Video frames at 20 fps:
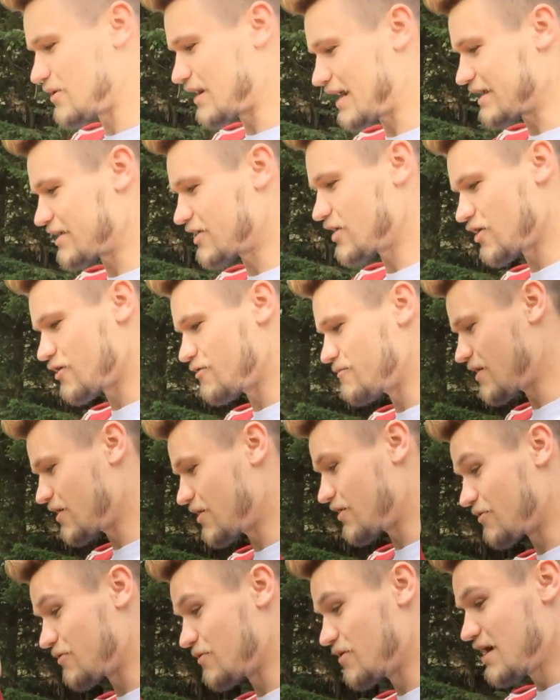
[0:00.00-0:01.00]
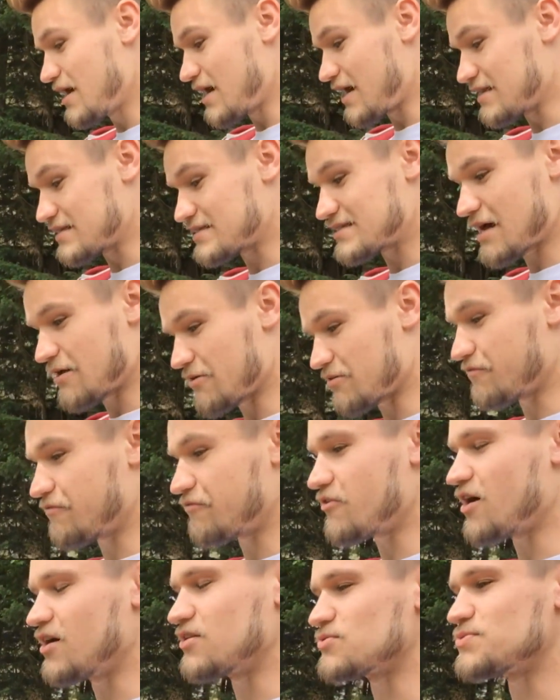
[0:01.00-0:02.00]
Lake Como and the south of
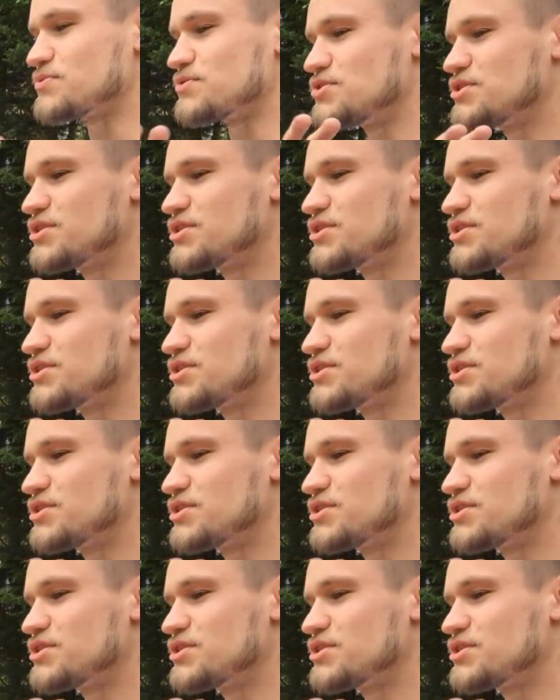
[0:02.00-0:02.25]
France was